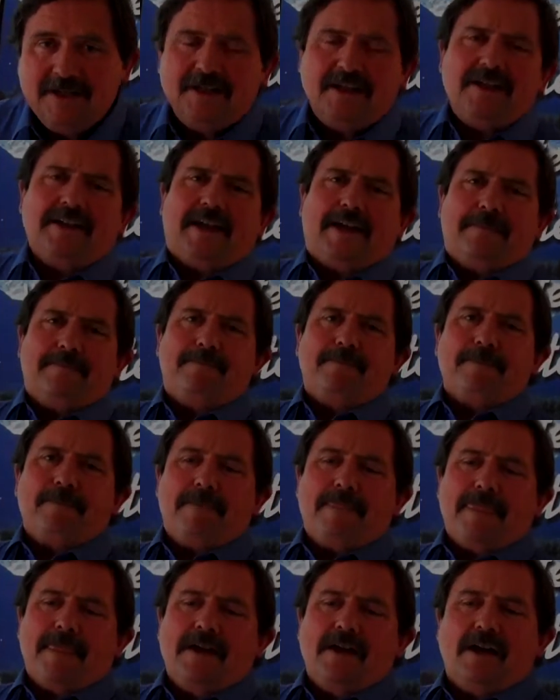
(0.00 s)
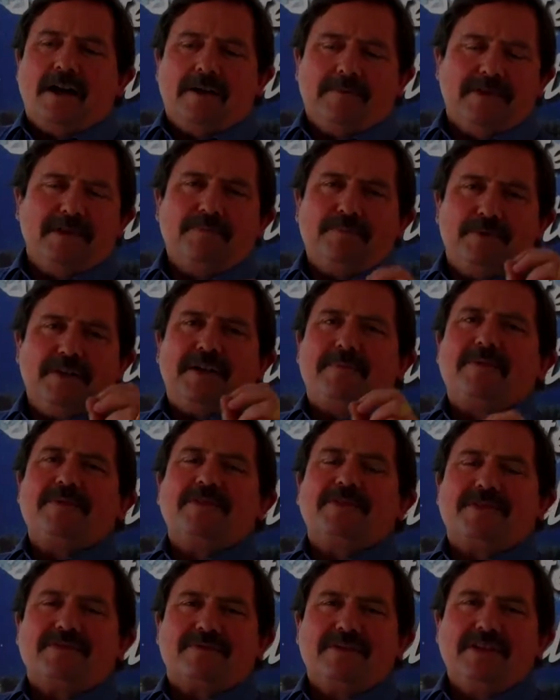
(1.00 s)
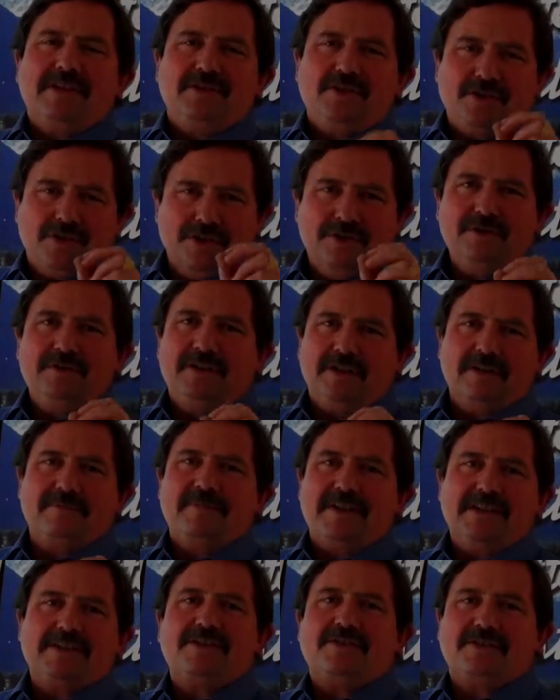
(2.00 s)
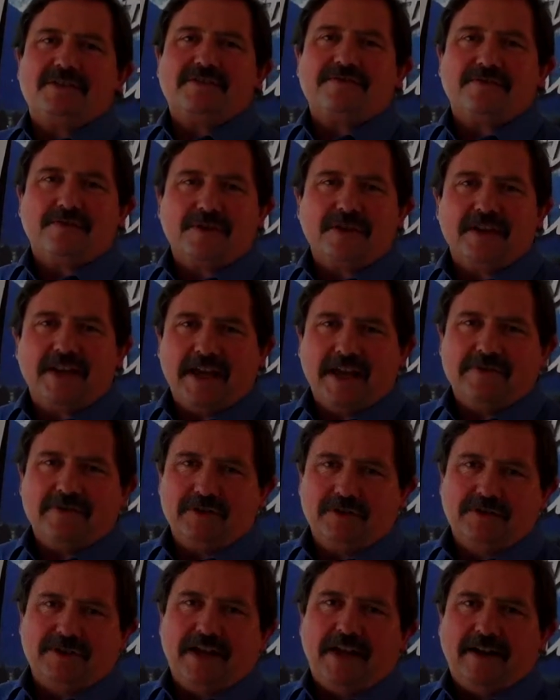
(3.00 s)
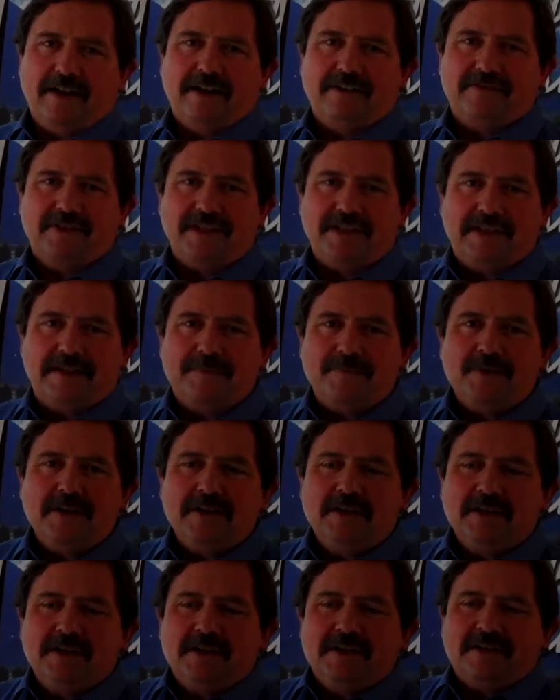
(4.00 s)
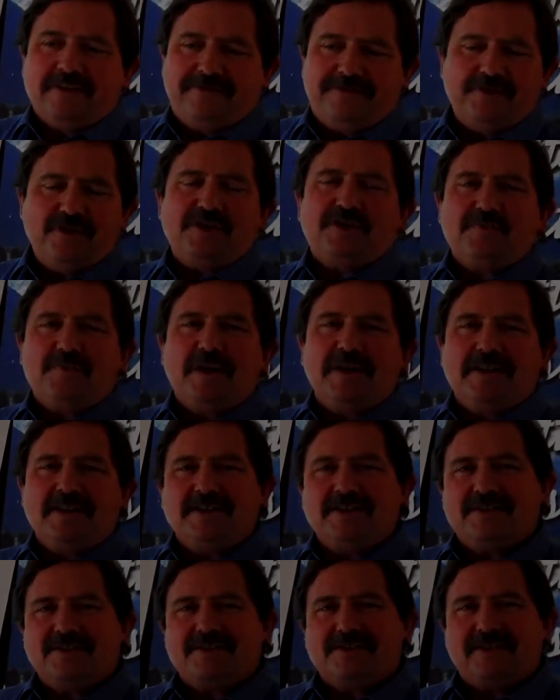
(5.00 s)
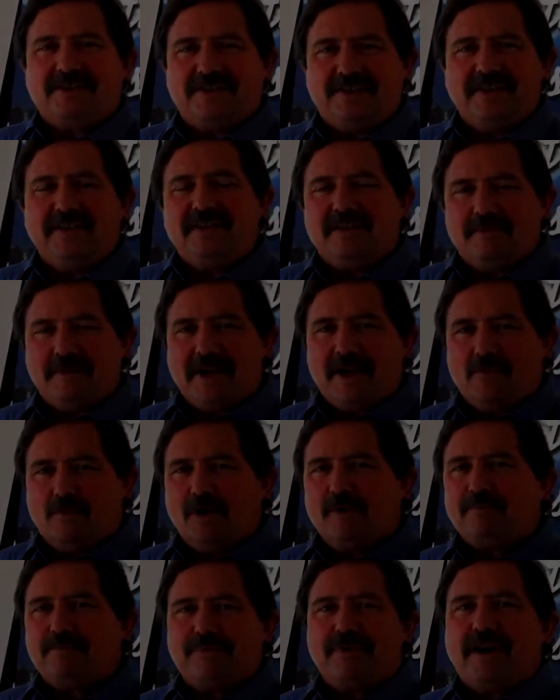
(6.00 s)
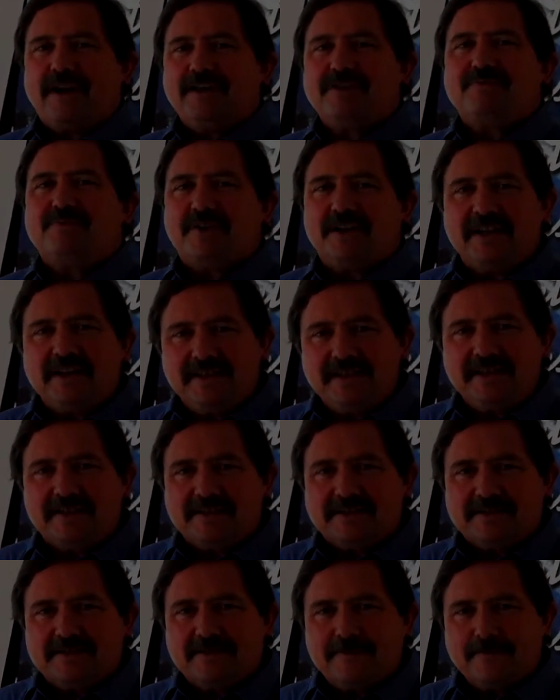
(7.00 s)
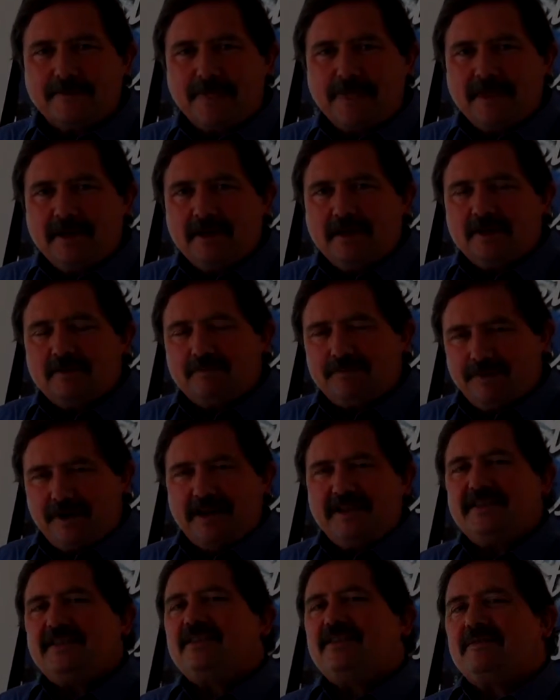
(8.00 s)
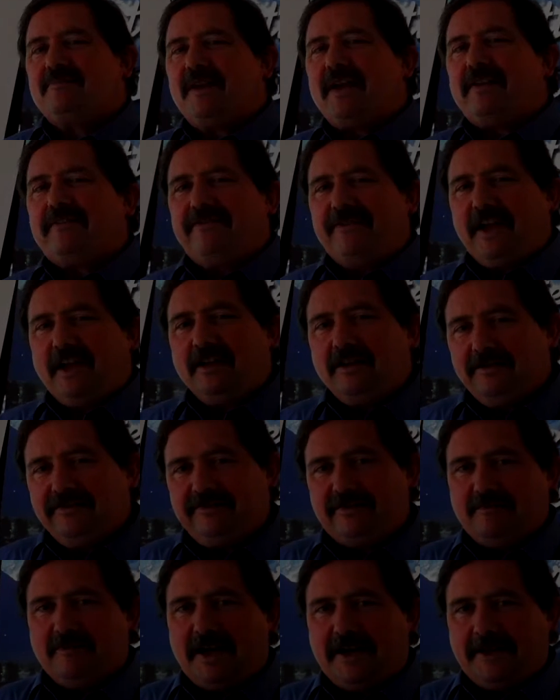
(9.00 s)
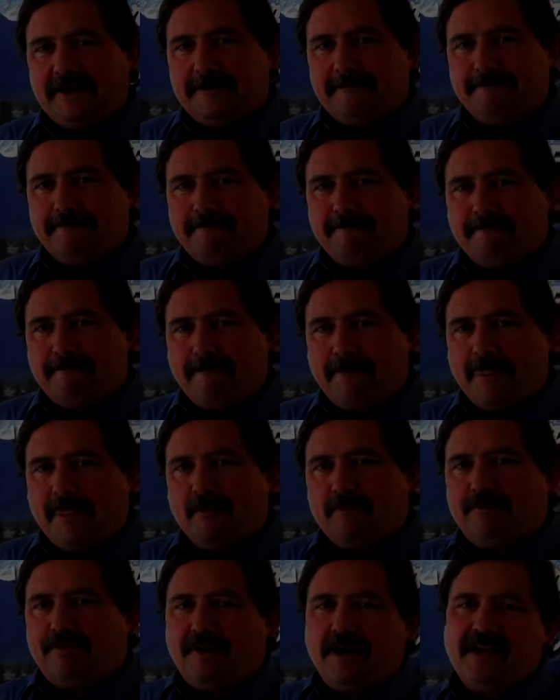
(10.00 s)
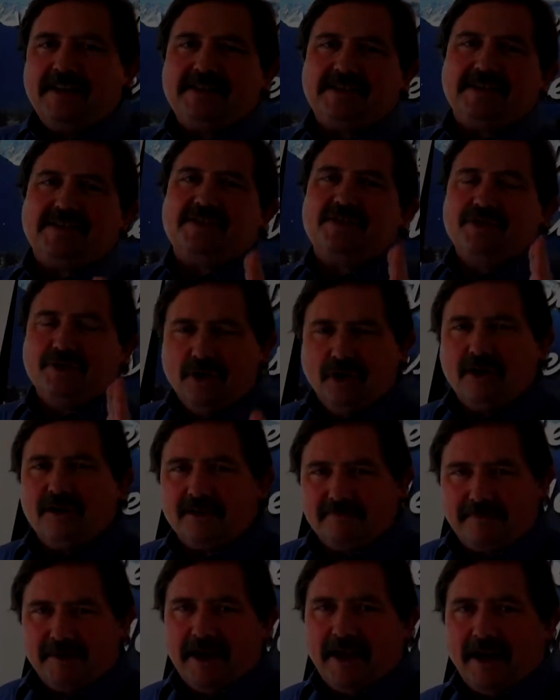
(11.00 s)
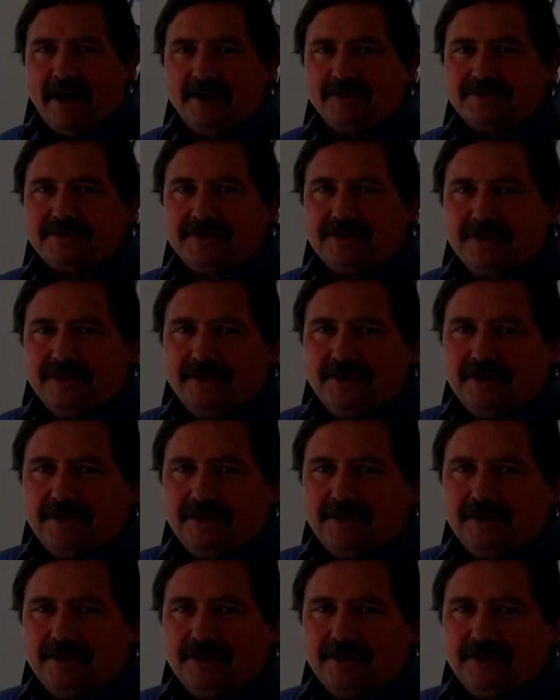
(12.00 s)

Okay, I'm going to put up on the screen two little messages for you to have a look at over here. The first one is to think about what price really is. Price is about value for money. Price is not about